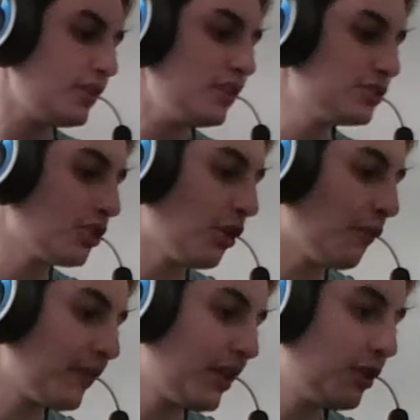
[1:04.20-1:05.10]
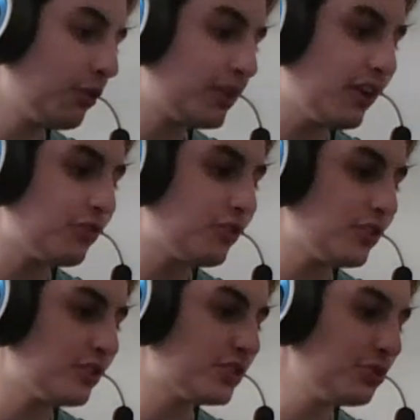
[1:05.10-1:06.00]
So, without further
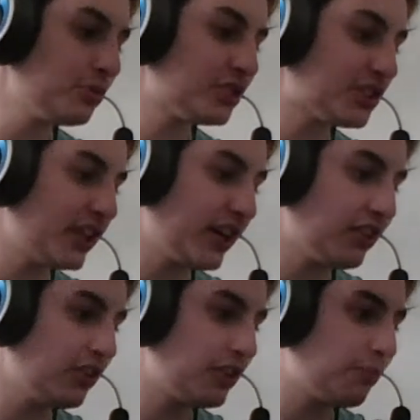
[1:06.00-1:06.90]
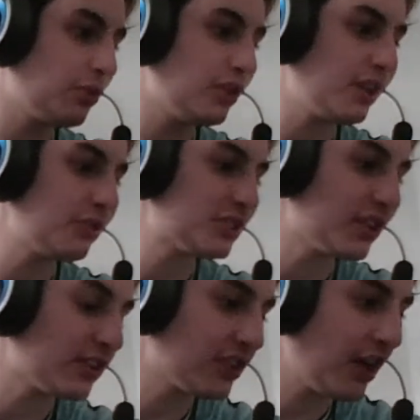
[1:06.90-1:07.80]
ado, we'll just take a look, pull out what's at the
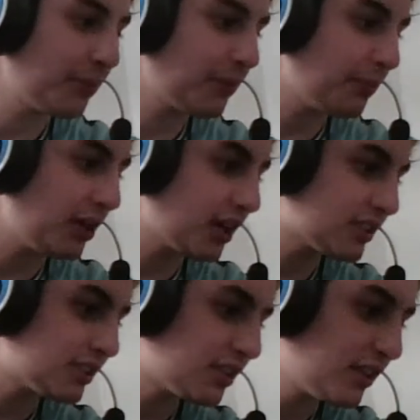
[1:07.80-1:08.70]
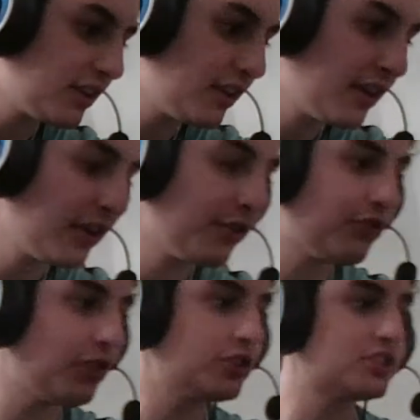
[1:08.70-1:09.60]
top of the box.
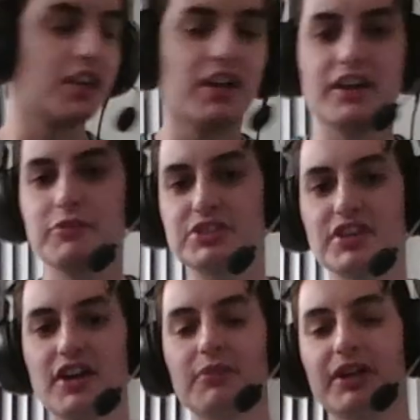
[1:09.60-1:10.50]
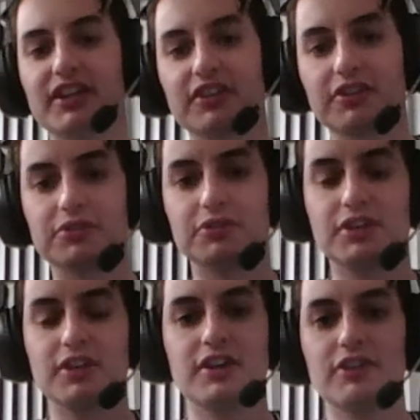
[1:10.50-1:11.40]
First, we saw Black Lagoon
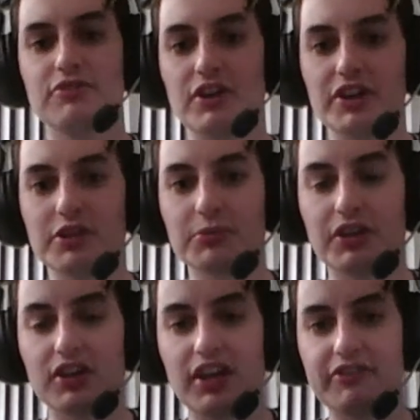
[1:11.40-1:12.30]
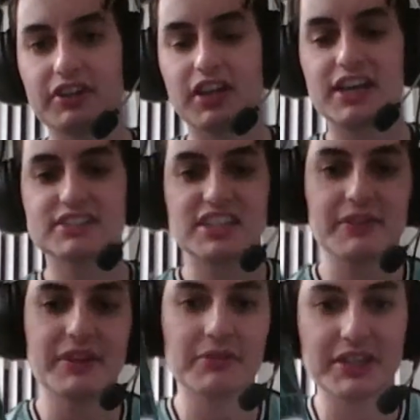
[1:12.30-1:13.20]
Volume 11 last time.
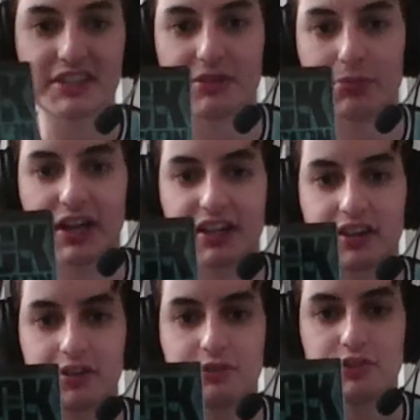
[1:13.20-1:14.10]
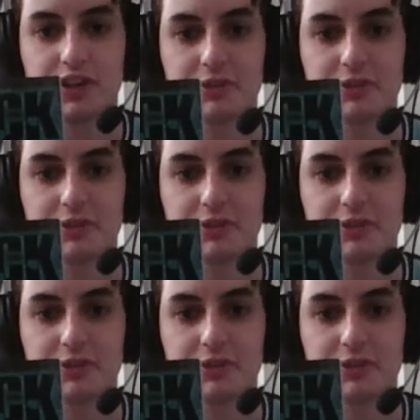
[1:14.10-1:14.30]
Now we see Black Lagoon Volume